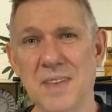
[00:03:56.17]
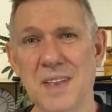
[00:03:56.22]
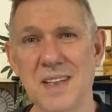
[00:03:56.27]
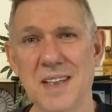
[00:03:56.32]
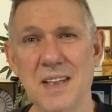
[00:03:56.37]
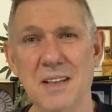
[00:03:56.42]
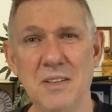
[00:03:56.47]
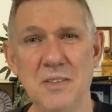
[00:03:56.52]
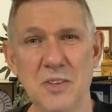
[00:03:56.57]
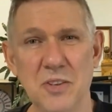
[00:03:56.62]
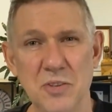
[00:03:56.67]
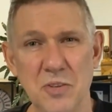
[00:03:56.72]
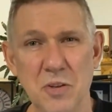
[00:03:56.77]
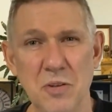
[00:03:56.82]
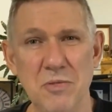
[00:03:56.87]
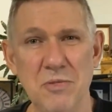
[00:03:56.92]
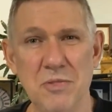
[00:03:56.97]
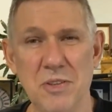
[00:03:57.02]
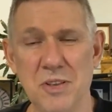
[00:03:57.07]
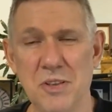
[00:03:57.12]
get so
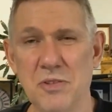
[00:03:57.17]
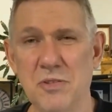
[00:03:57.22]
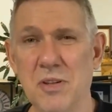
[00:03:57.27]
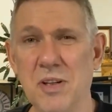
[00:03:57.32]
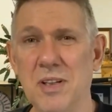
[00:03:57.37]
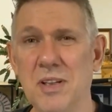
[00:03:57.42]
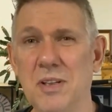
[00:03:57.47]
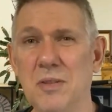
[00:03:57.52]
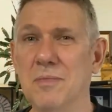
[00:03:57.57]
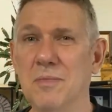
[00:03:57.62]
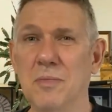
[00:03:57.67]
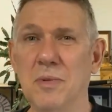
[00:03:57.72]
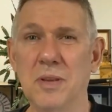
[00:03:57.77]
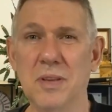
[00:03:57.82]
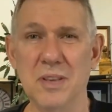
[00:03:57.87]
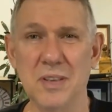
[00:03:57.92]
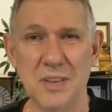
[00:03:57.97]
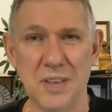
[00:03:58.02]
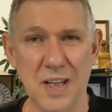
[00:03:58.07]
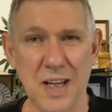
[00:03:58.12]
frustrated with
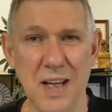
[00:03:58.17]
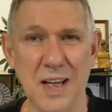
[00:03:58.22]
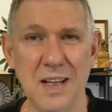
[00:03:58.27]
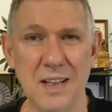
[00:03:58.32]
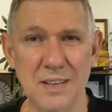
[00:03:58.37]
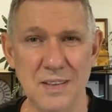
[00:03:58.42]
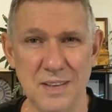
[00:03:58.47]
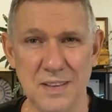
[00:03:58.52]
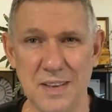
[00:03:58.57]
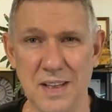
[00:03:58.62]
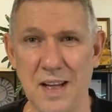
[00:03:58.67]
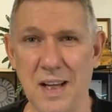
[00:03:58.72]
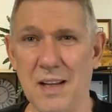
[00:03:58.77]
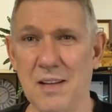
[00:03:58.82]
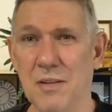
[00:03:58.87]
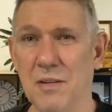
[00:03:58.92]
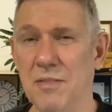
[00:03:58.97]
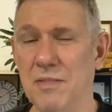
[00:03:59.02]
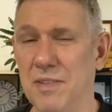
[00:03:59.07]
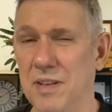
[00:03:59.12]
the tech stack
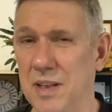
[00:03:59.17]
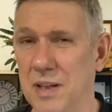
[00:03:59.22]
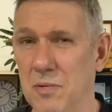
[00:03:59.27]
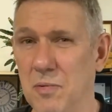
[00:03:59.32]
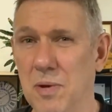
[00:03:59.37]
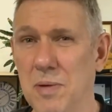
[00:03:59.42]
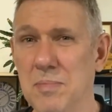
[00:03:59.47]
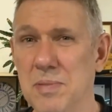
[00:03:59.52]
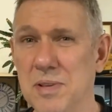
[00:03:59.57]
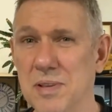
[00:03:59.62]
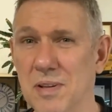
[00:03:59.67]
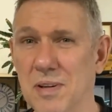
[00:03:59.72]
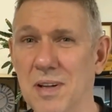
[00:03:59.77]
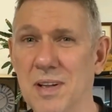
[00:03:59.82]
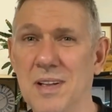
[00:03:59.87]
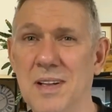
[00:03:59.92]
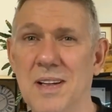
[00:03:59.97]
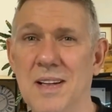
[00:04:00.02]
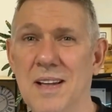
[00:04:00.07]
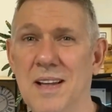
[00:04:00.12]
of their website
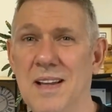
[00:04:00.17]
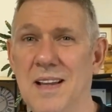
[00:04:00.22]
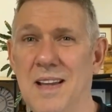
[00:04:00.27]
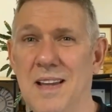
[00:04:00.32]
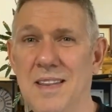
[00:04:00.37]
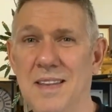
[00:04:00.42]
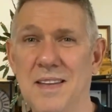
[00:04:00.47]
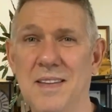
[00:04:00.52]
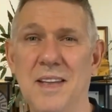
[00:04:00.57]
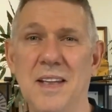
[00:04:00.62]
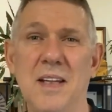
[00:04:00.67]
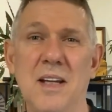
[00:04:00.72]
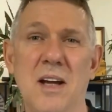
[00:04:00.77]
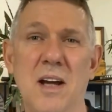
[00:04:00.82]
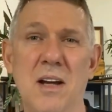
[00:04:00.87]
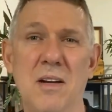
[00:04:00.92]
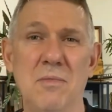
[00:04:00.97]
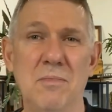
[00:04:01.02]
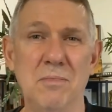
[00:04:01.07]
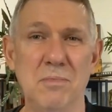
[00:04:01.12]
that they
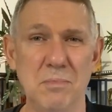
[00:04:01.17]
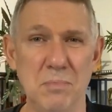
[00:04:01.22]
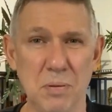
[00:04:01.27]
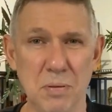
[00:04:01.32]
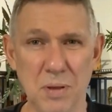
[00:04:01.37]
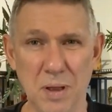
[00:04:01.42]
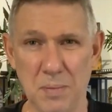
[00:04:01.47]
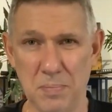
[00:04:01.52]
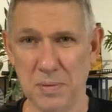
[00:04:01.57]
can't put up